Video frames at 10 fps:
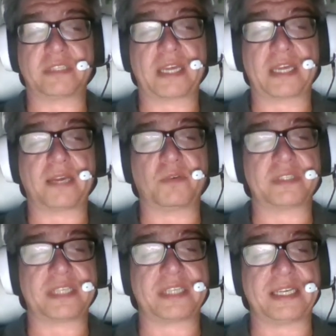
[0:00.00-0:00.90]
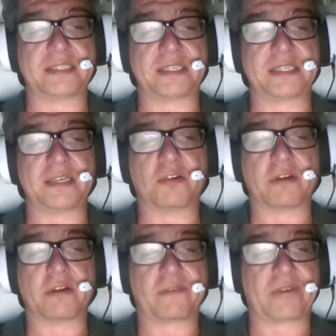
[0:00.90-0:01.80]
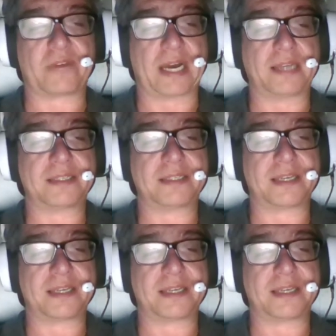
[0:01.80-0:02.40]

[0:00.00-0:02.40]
day was easy or a fight,